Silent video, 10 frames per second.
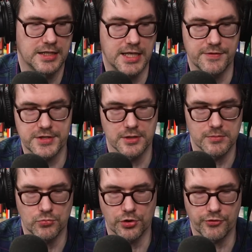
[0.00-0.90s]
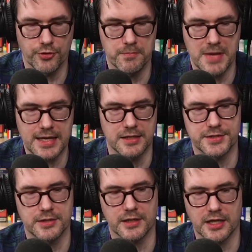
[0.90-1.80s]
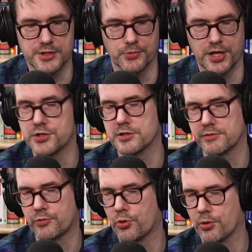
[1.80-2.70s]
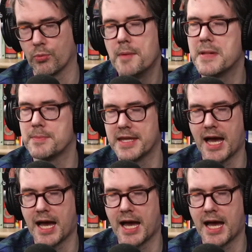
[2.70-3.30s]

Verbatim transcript: gives a more of a mechanistic explanation for what may be